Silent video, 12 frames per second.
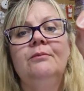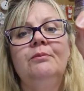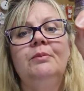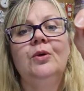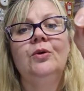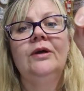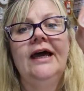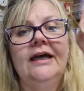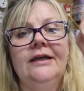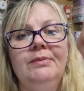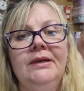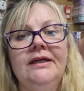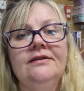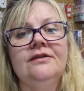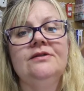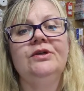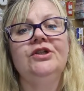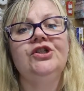ball head
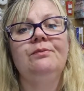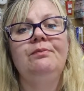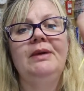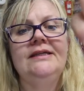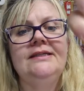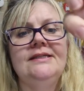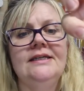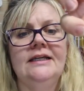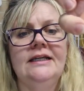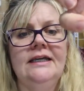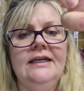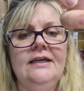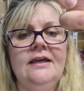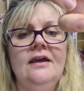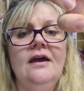pins, which are basically